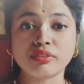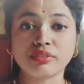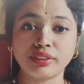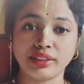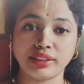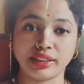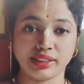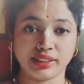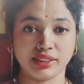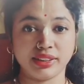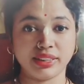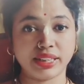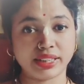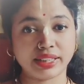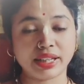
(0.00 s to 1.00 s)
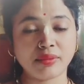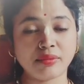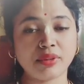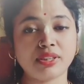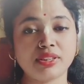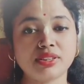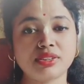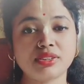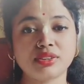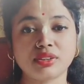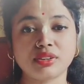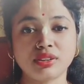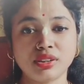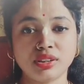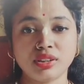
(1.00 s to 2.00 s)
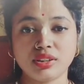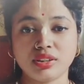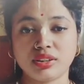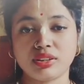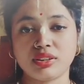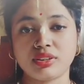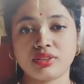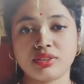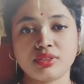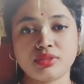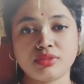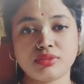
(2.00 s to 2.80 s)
xy plus 2 is ed z